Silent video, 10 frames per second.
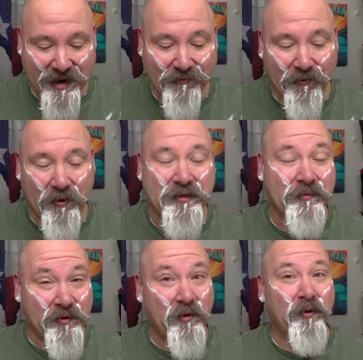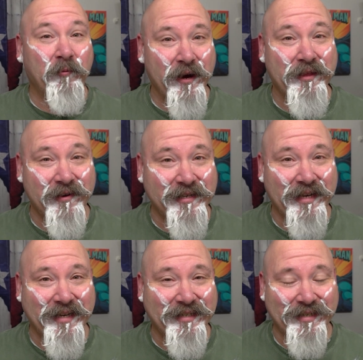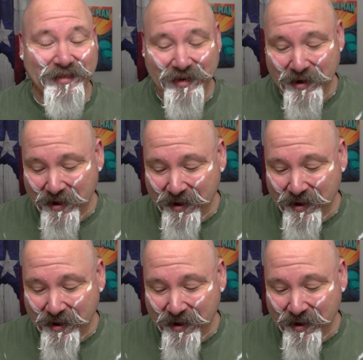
for some cold weather in Texas.